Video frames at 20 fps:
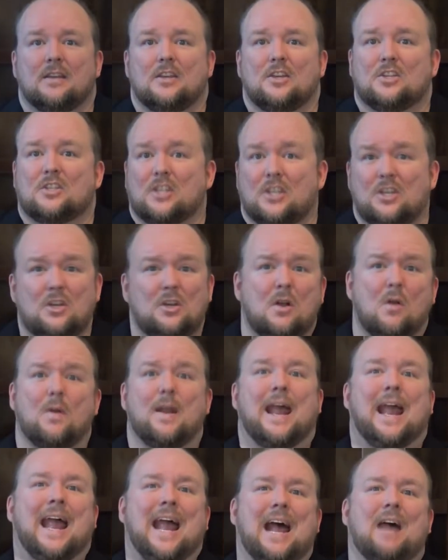You see, you don't
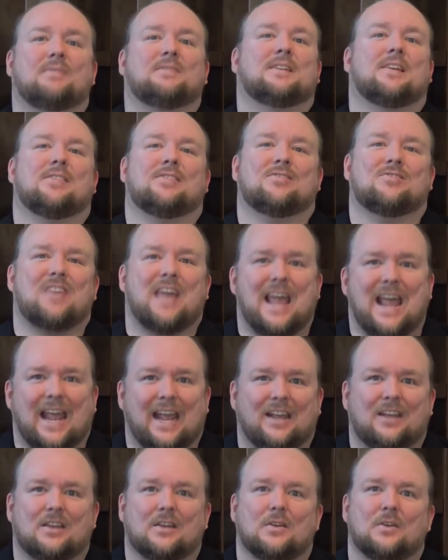have to
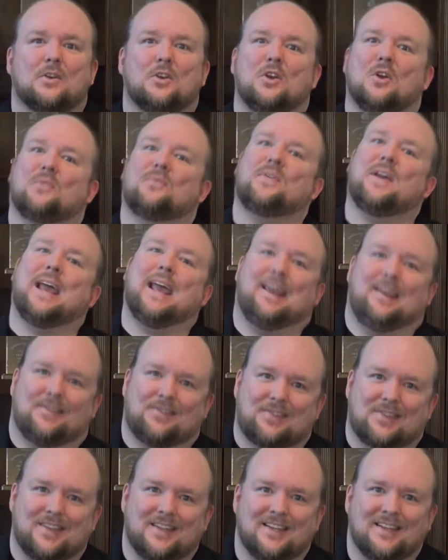thank your
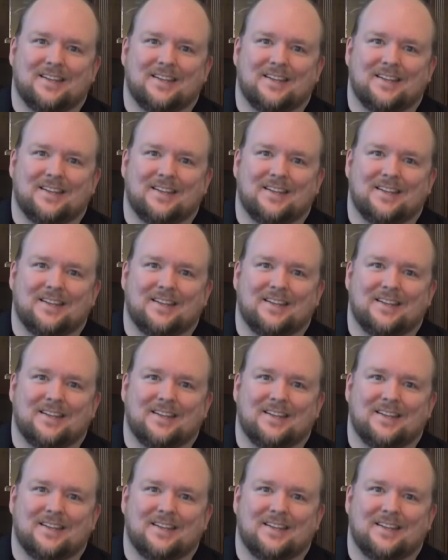faith.